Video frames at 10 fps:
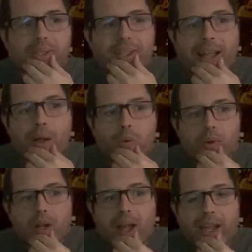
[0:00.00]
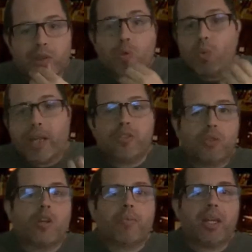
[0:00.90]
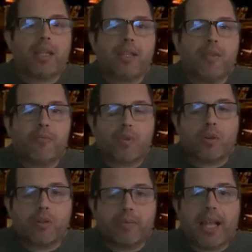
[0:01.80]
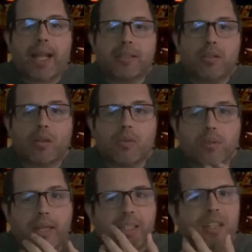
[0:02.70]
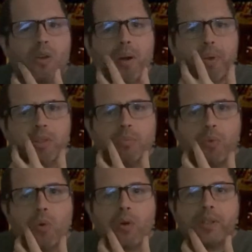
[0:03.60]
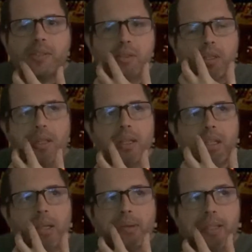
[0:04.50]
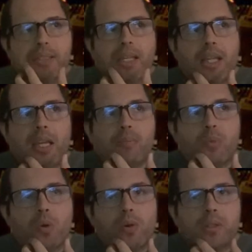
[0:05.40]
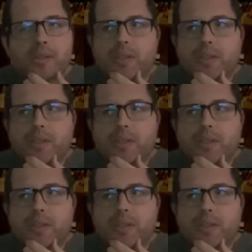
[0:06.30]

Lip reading: Now, I do want to nominate him for all of that. I didn't know about the boars, if he's eating boars.